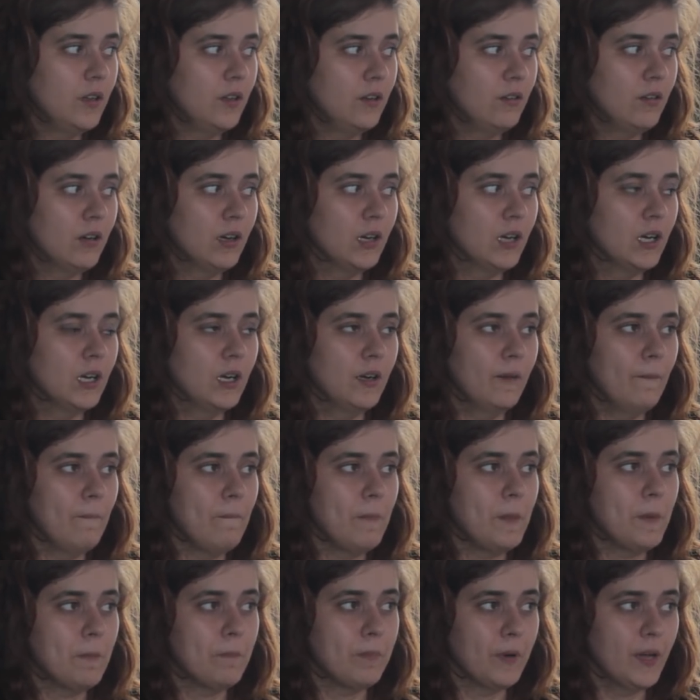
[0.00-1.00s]

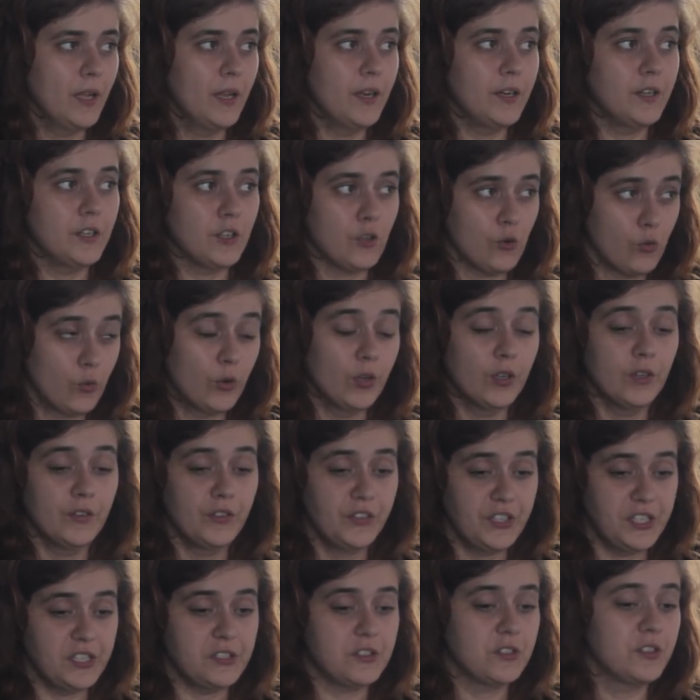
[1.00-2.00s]
But you will
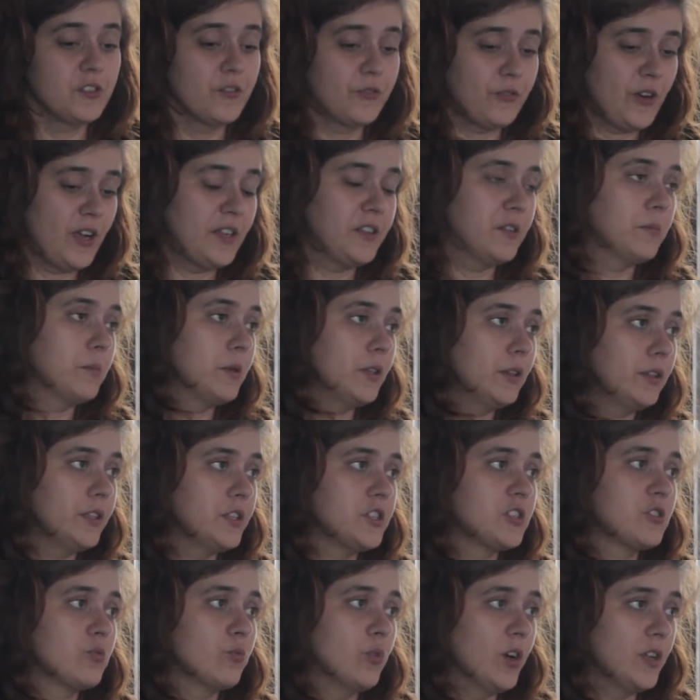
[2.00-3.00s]
need to define them at
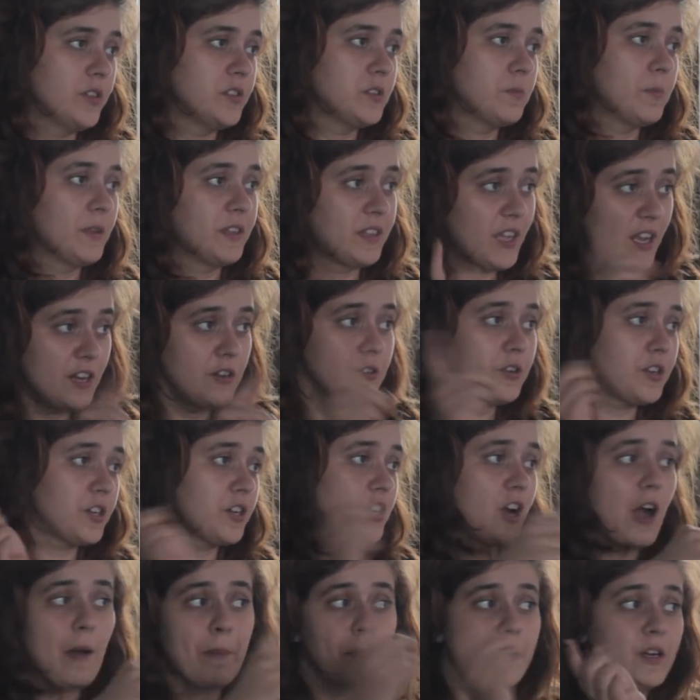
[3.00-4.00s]
least once. But then you can
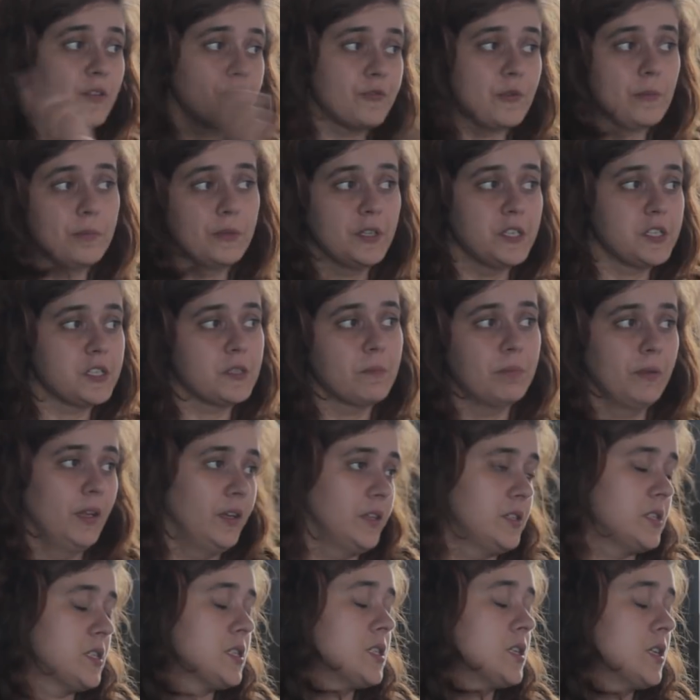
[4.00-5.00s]
copy it from place to
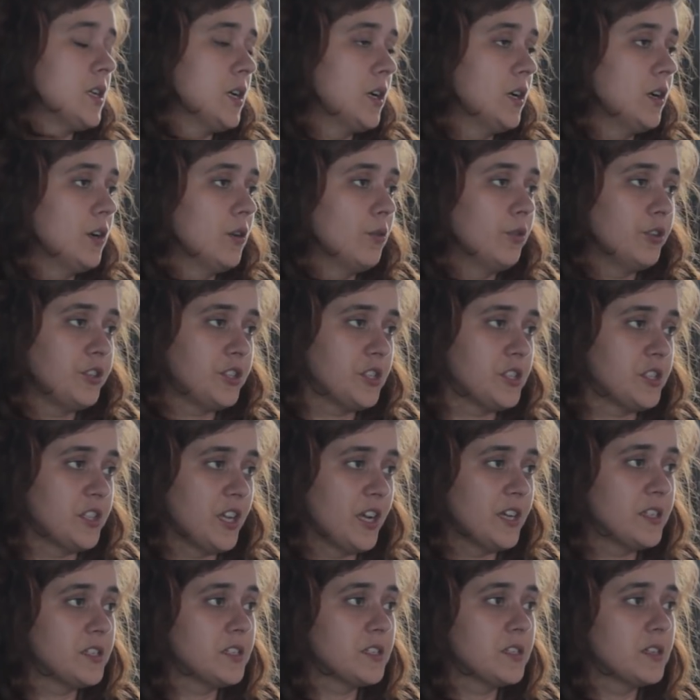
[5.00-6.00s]
place, which is
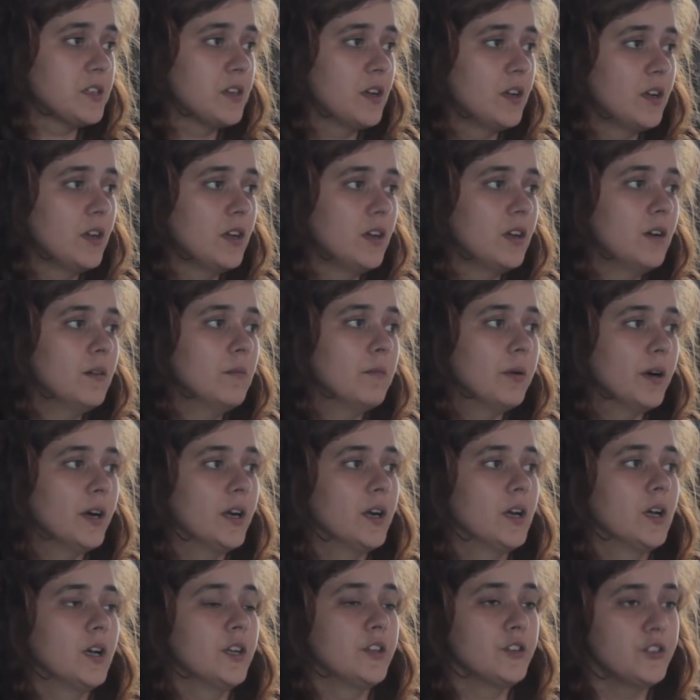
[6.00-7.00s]
nice.
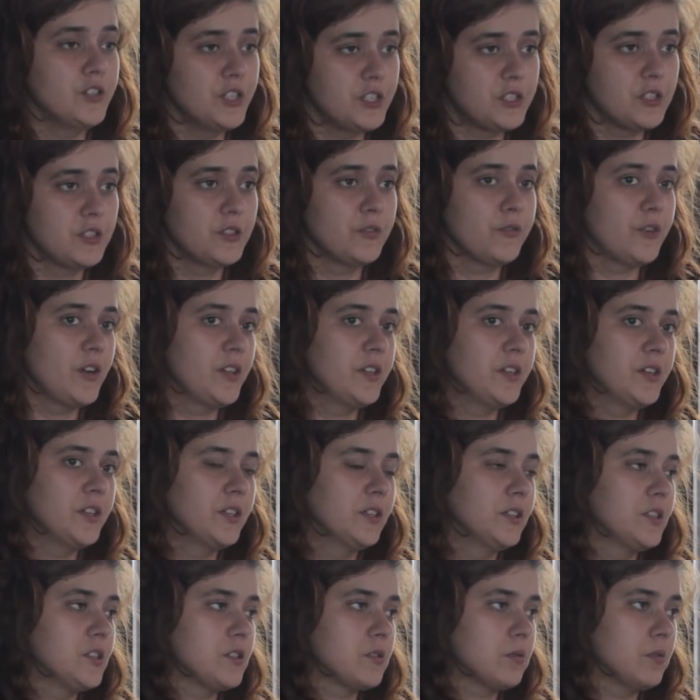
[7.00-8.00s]
But you need to define it
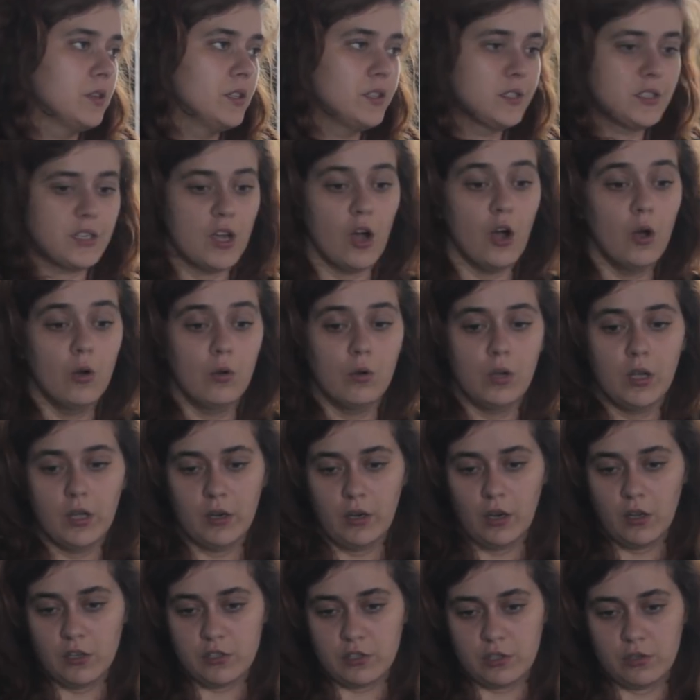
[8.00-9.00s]
at least once. Oh,
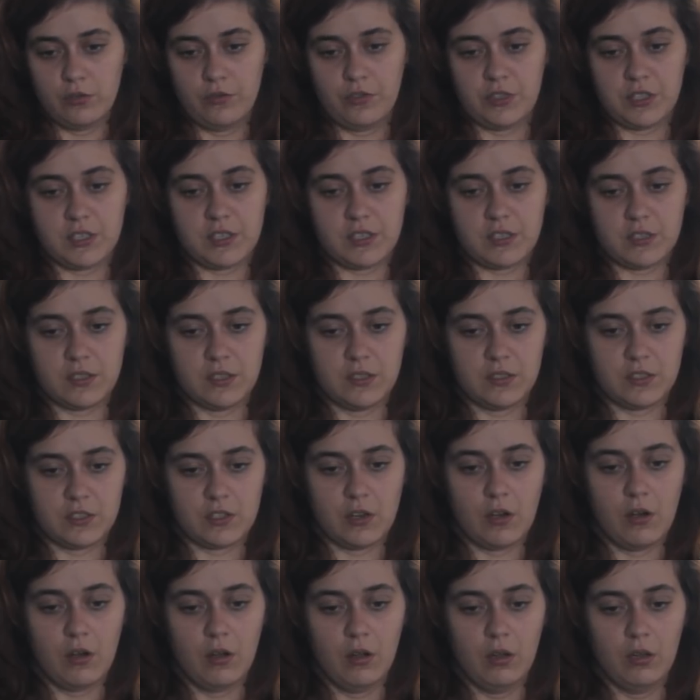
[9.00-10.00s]
and also, this is
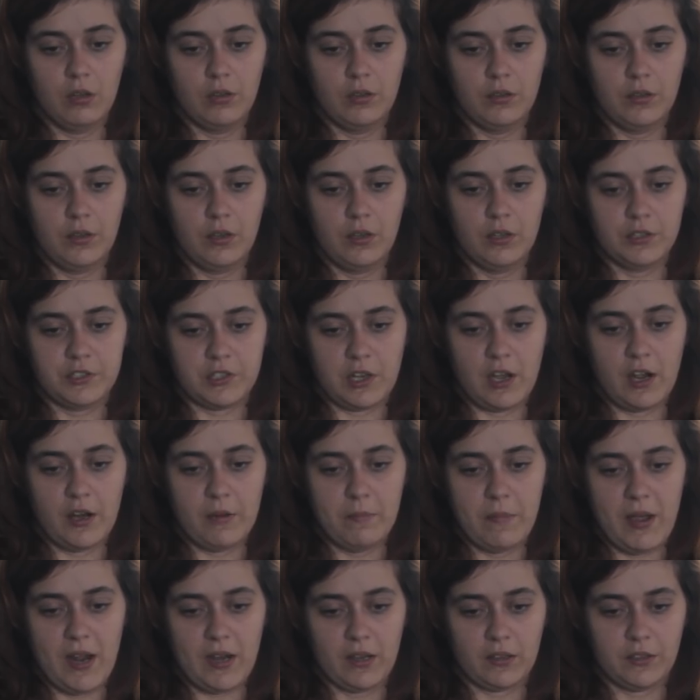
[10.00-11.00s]
all
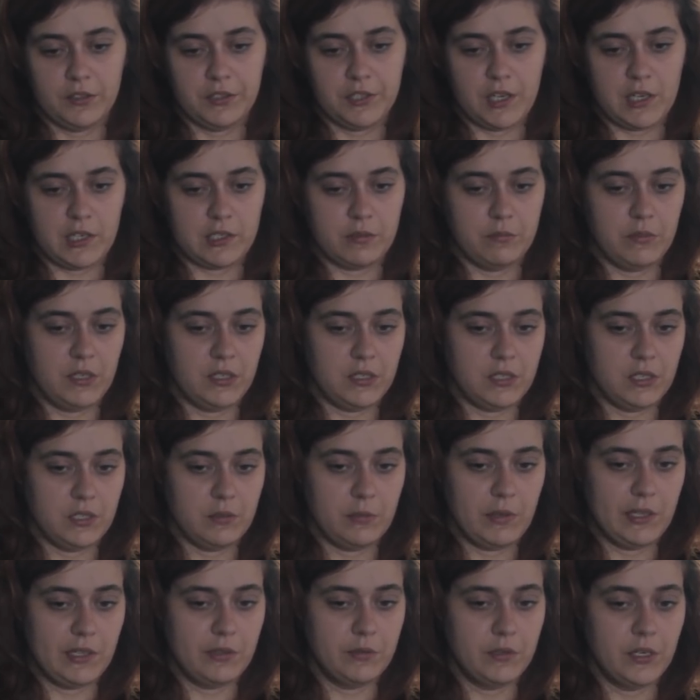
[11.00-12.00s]
automatically
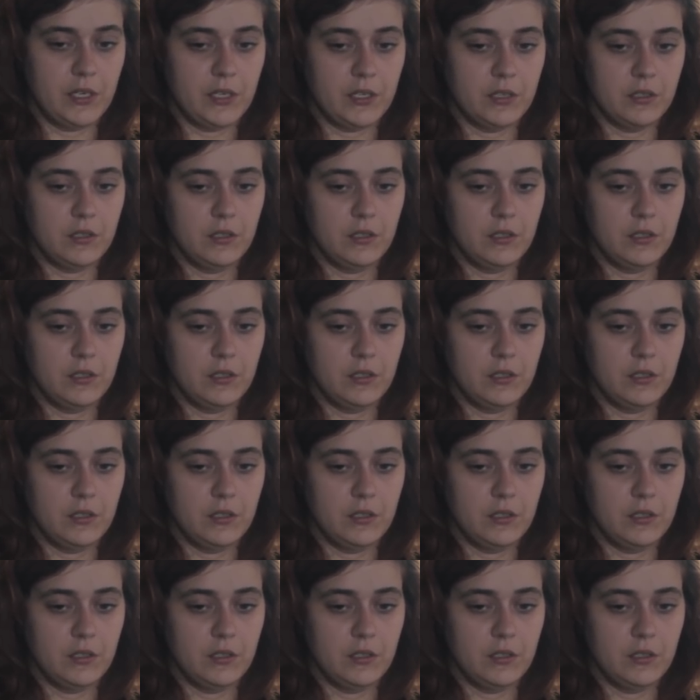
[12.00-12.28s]
documented, by the way.